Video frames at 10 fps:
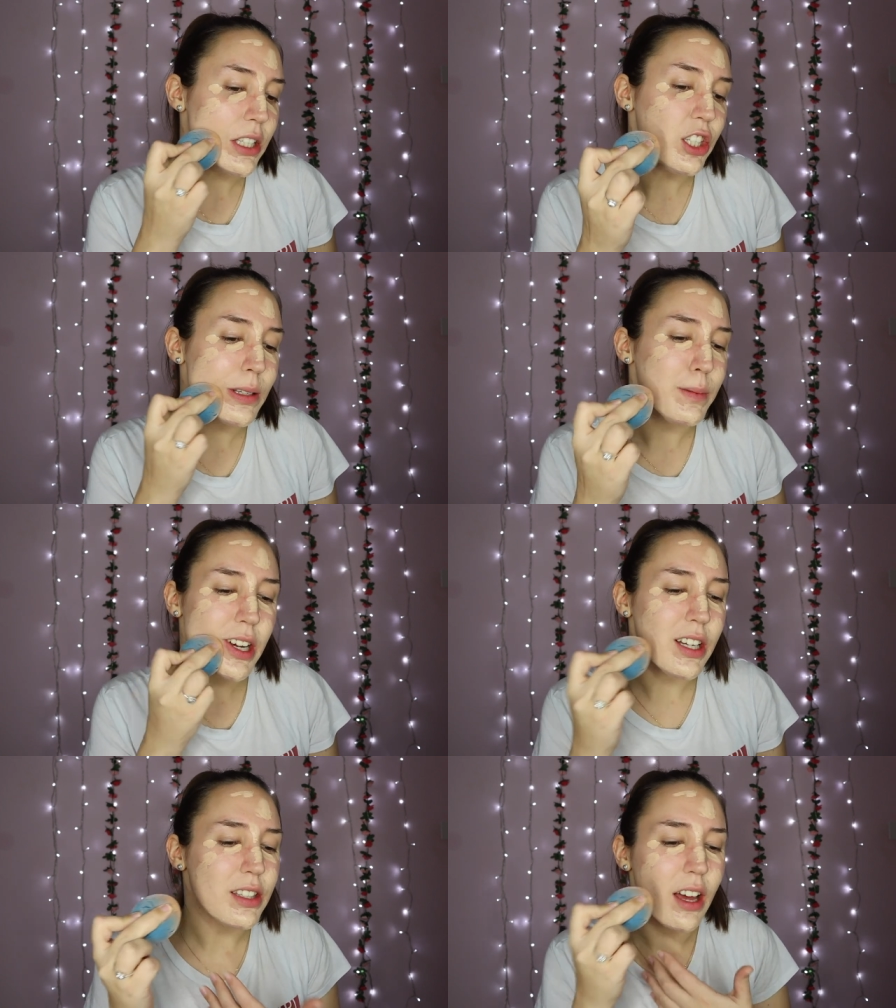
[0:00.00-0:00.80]
just
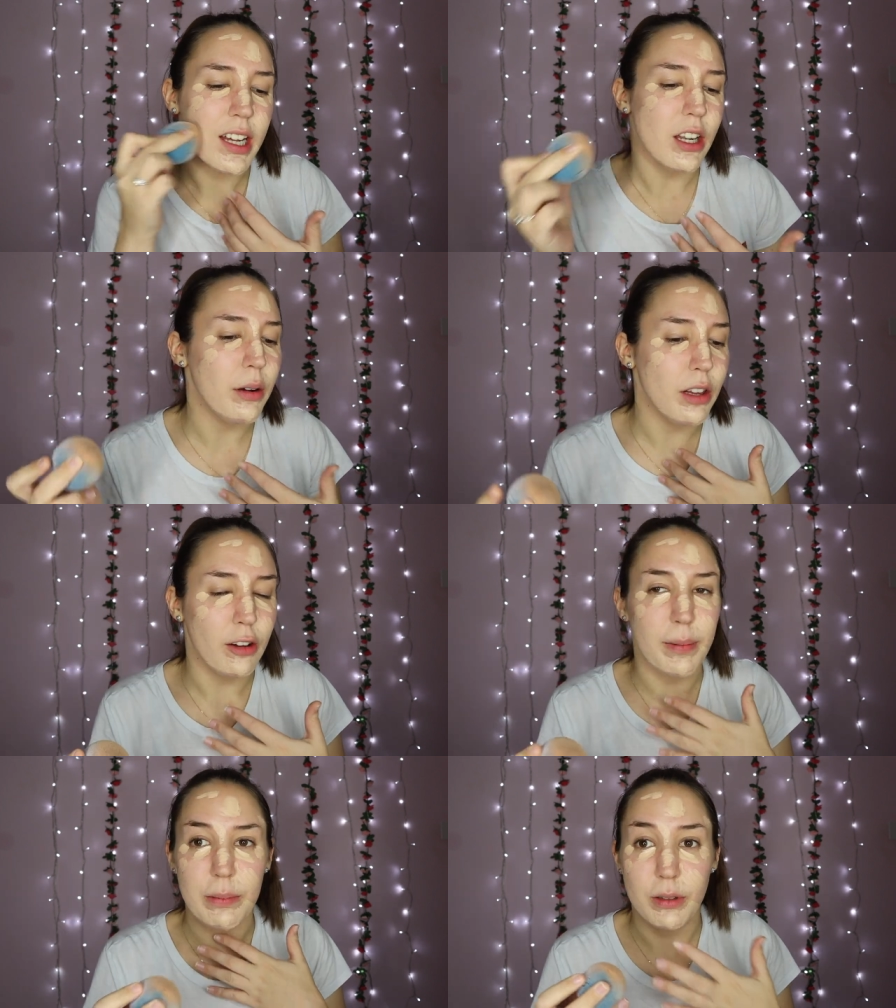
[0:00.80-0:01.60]
because I know a lot
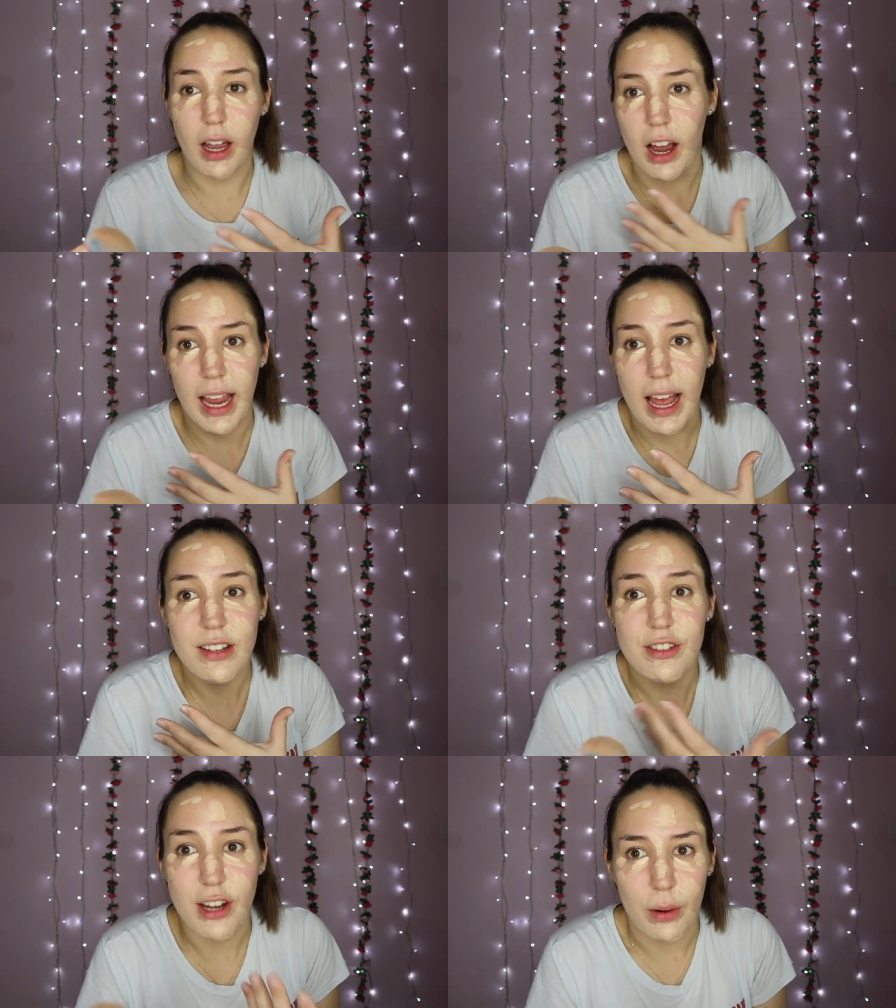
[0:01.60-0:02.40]
of people that I had
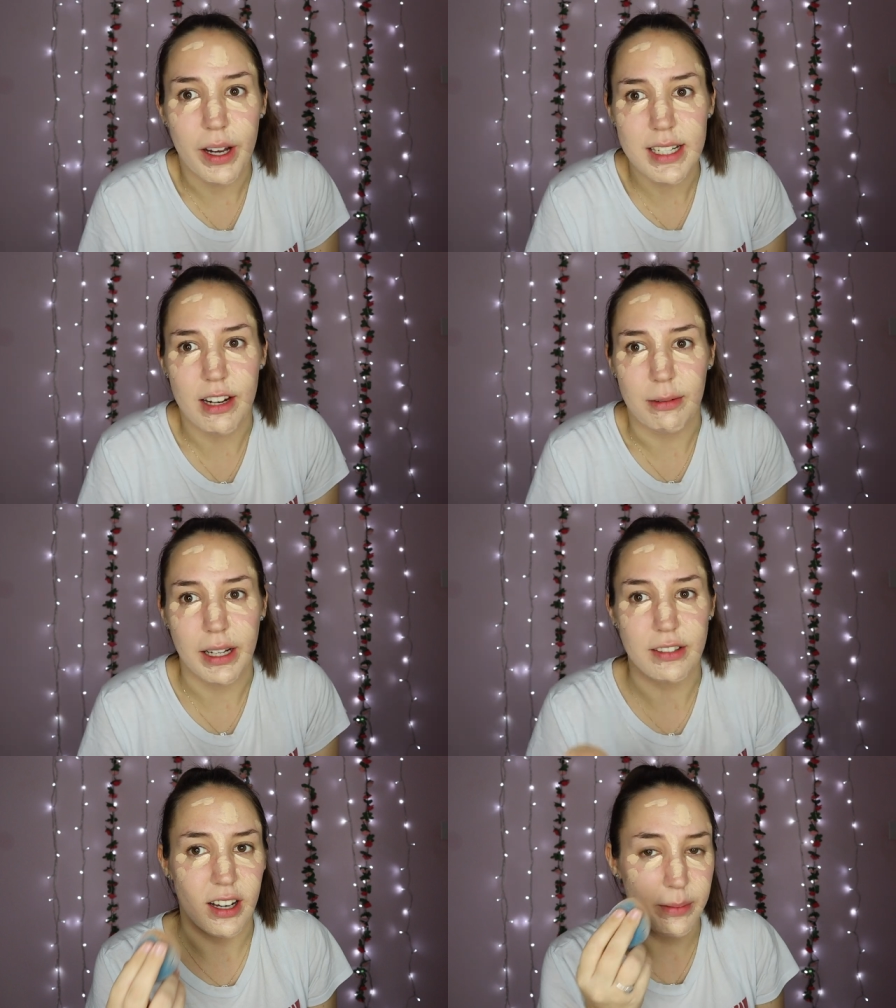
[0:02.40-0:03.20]
no idea
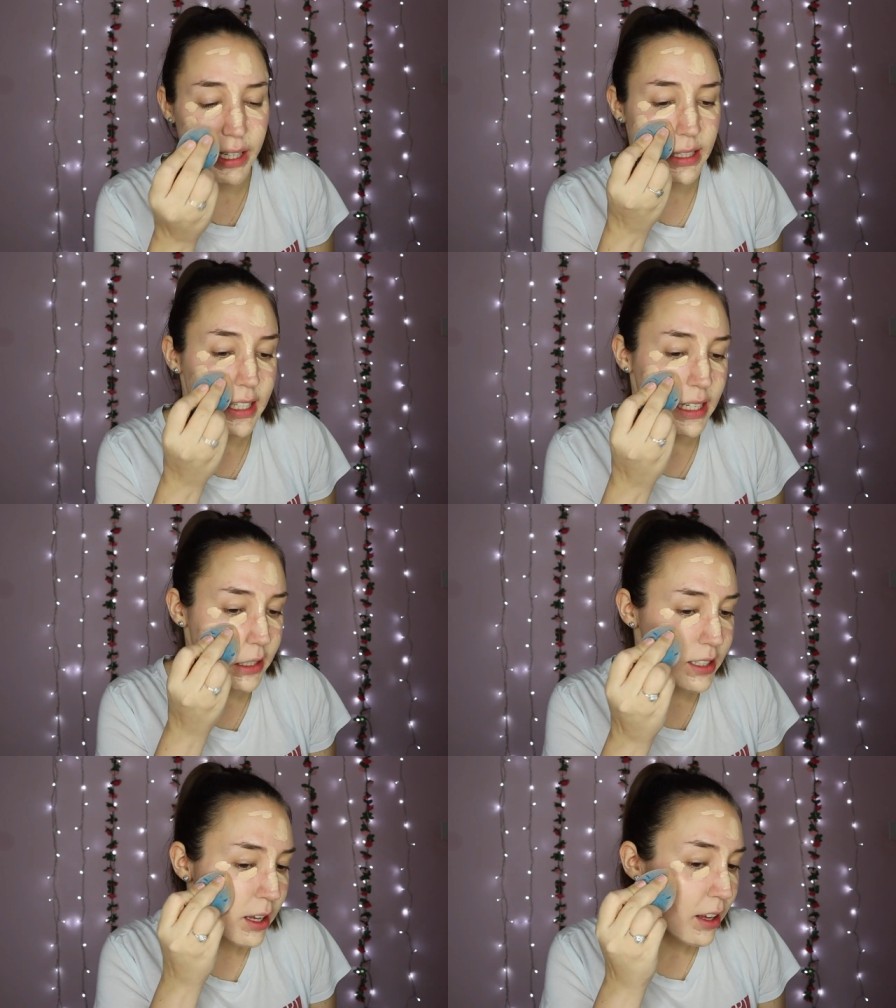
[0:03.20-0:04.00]
about diabetes.